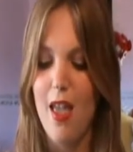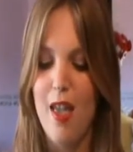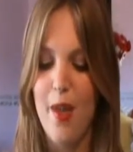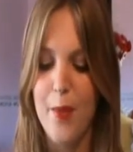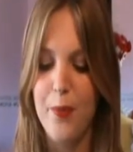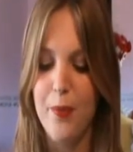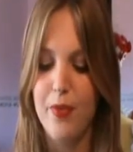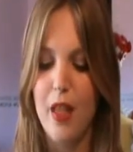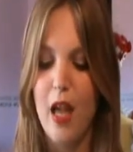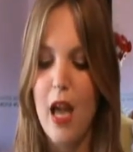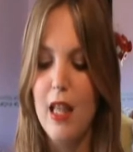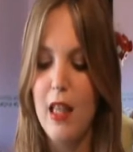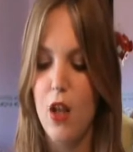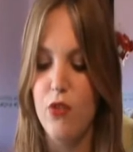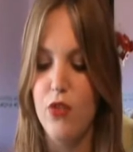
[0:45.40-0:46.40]

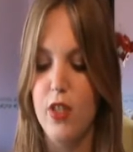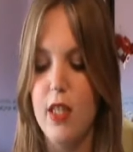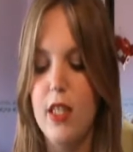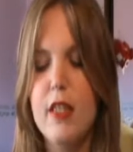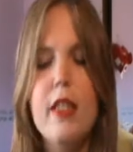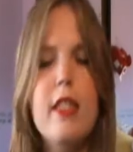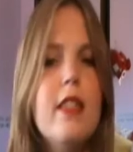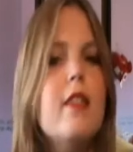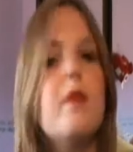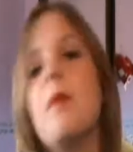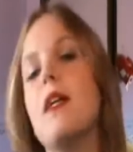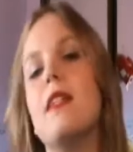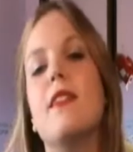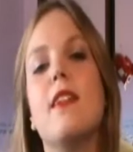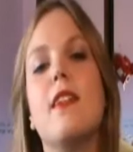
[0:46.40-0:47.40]
I loved it. It is
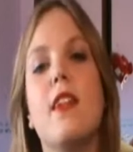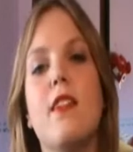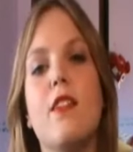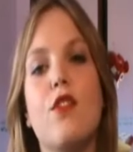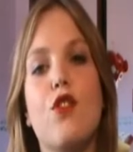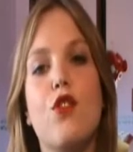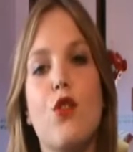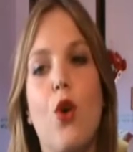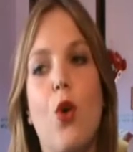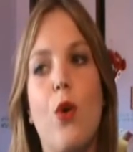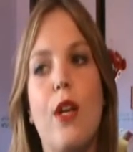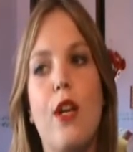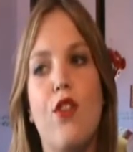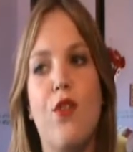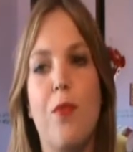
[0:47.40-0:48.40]
basically the
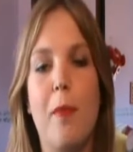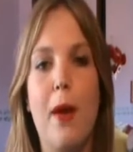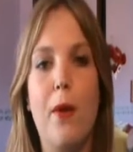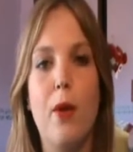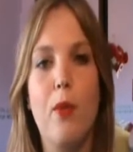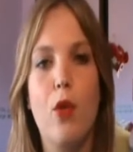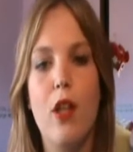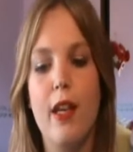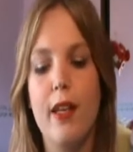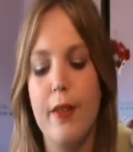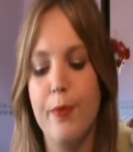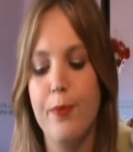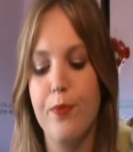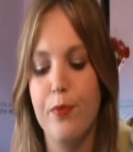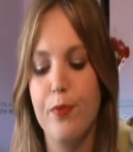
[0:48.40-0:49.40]
story of Mary
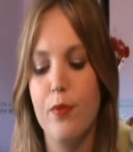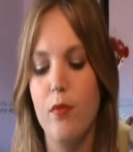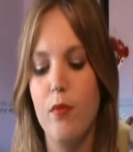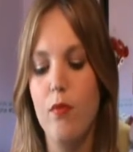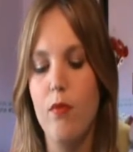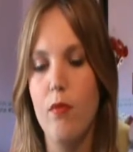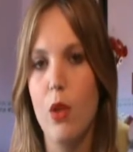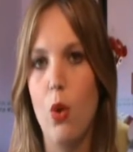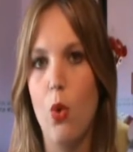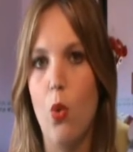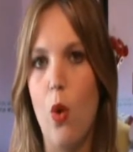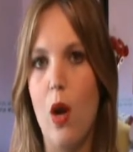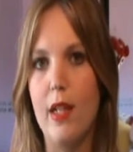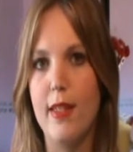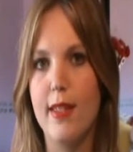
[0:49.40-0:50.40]
Boleyn,
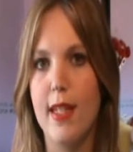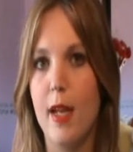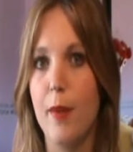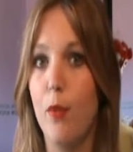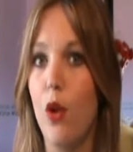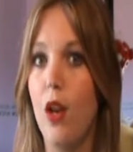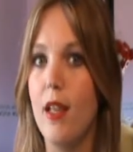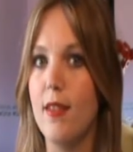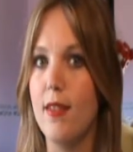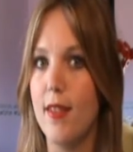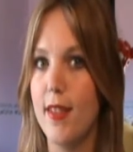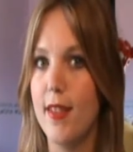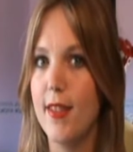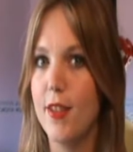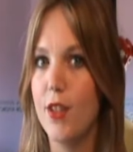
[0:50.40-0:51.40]
who was Anne Boleyn's
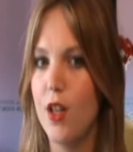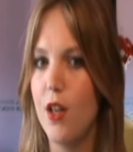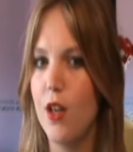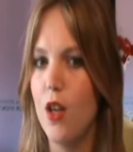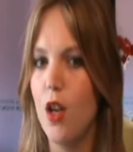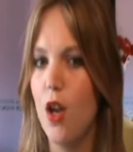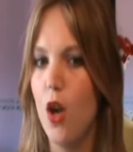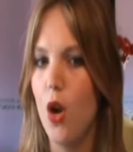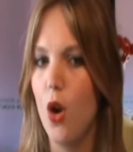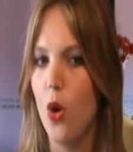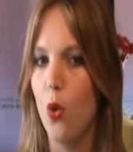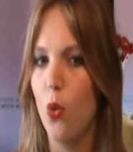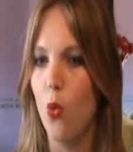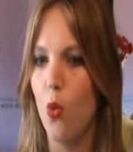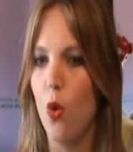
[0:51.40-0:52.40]
sister,
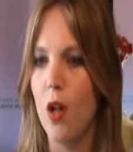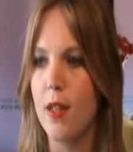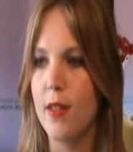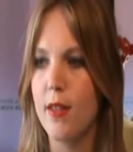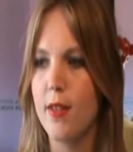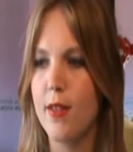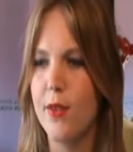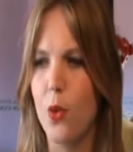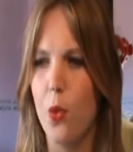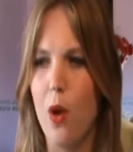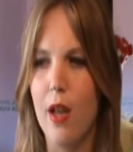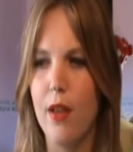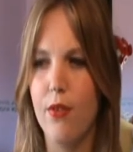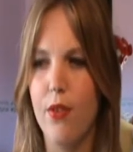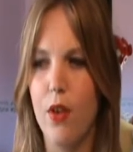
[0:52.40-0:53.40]
who was
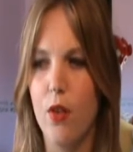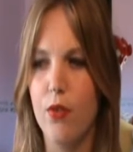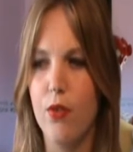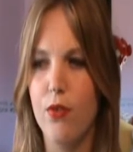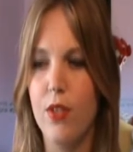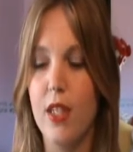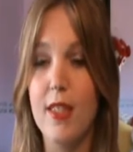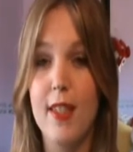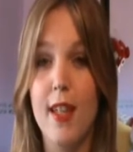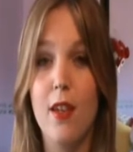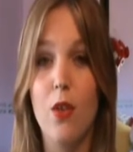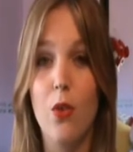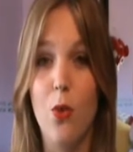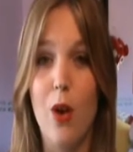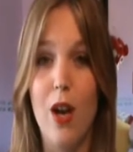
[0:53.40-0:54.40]
the
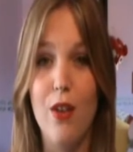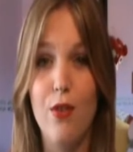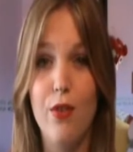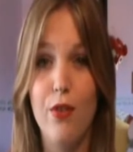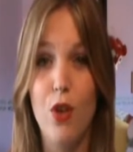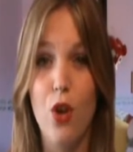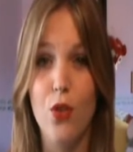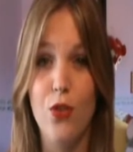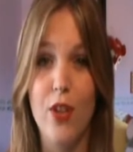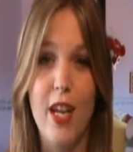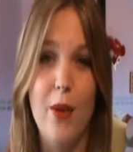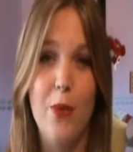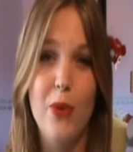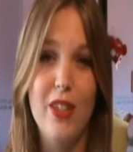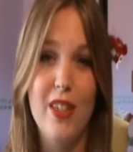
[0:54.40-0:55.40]
second wife of
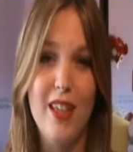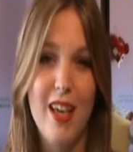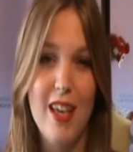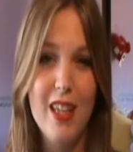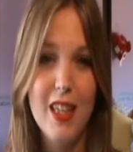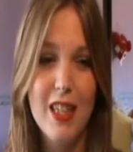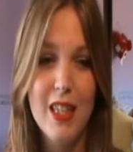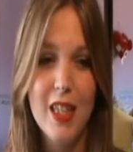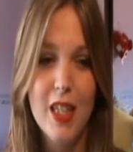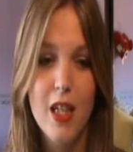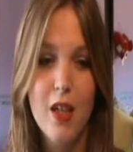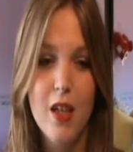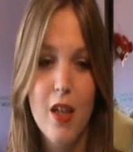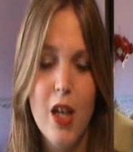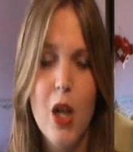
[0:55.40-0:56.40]
Henry VIII,
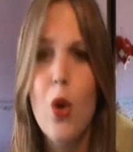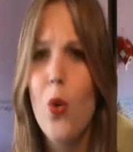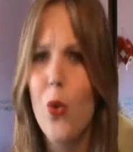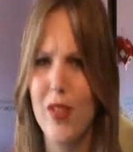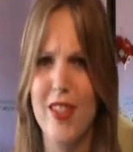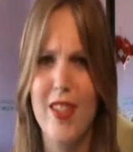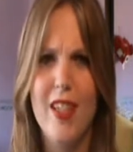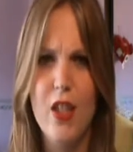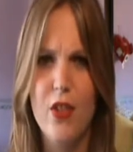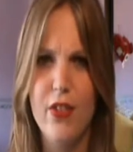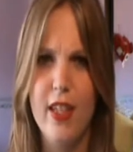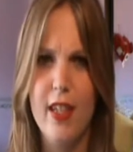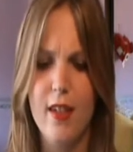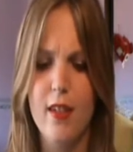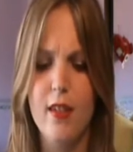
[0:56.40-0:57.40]
who was the King
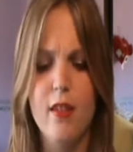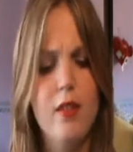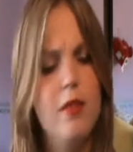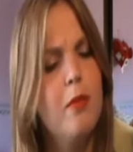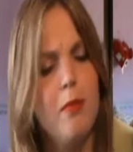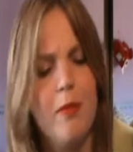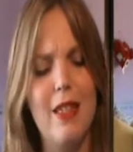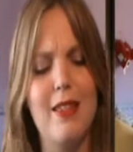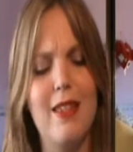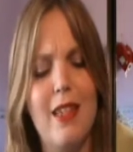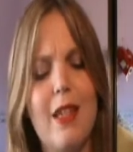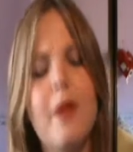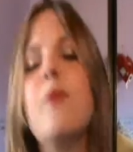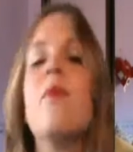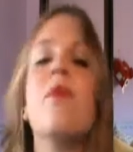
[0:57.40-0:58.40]
of England,
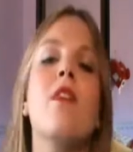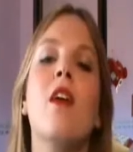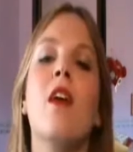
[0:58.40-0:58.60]
basically.